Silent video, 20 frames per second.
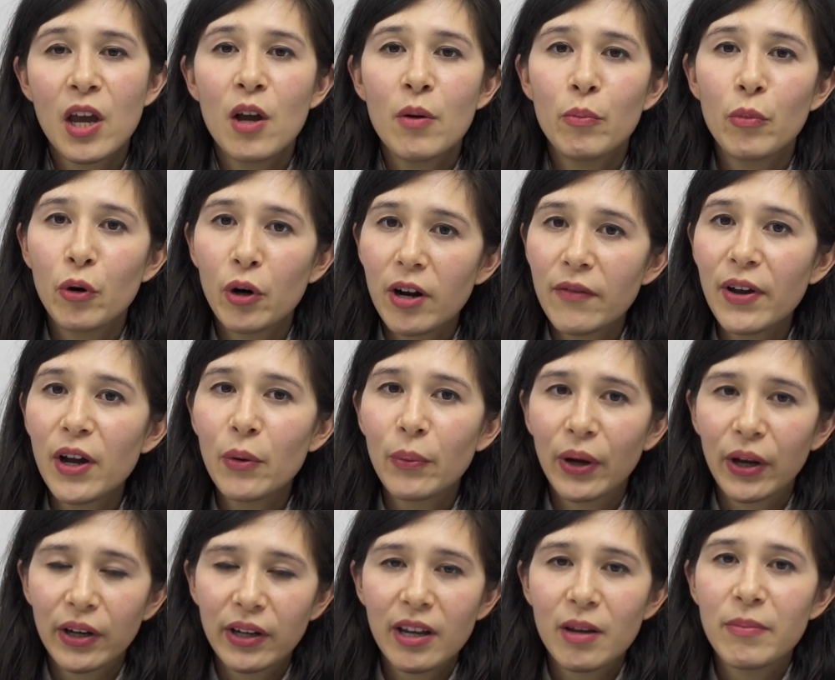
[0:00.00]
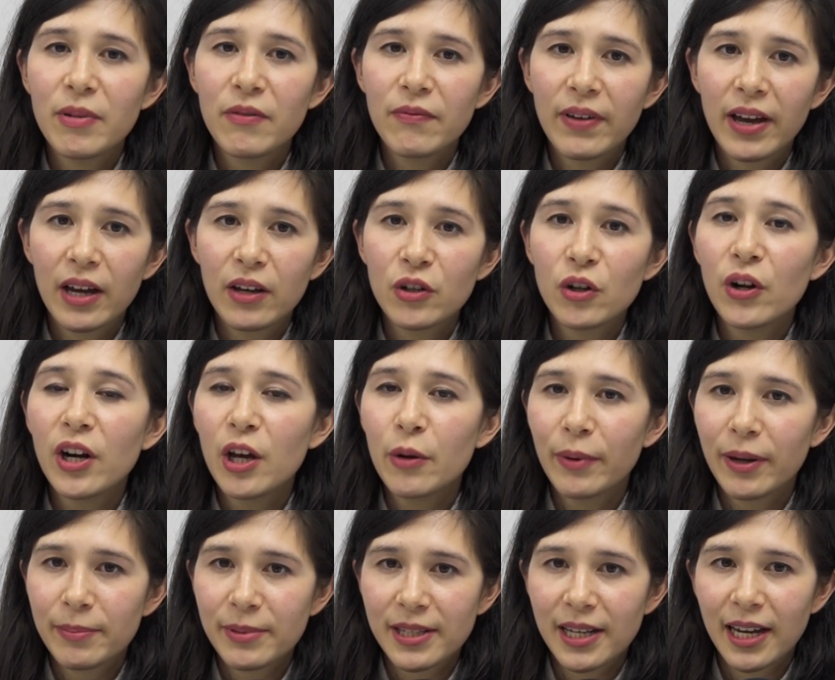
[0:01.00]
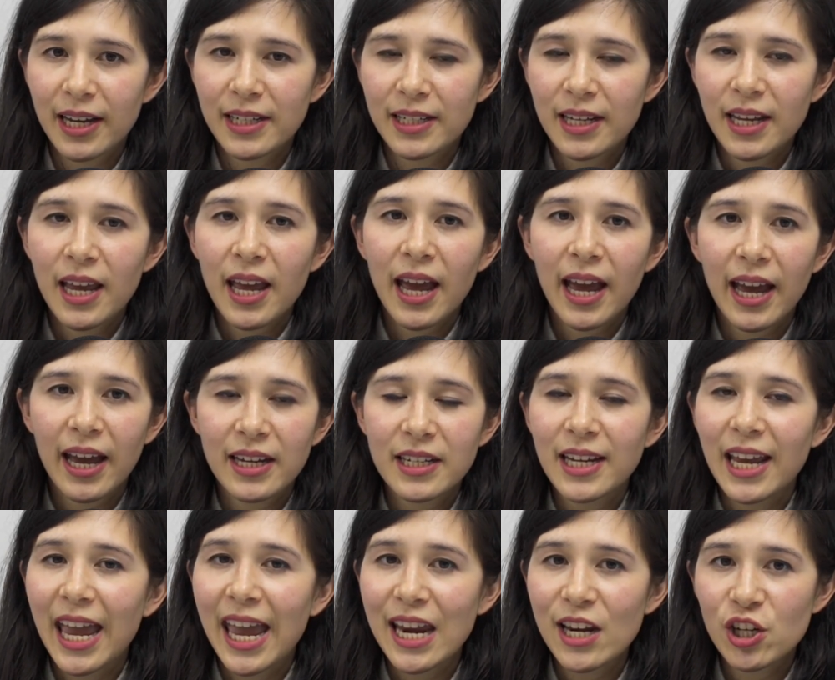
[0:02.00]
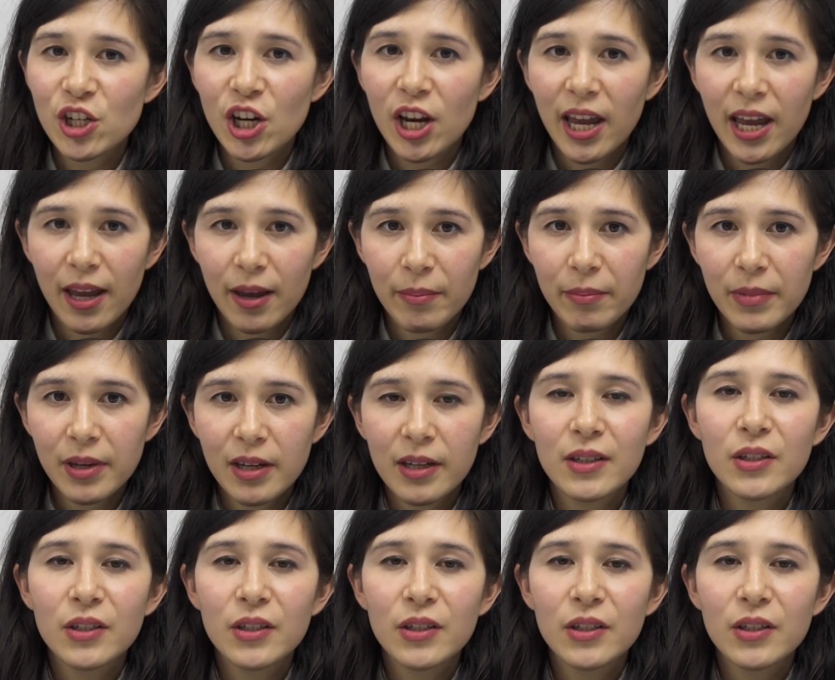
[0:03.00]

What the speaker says: More of our work can be found on our website at hm.lmsl.net,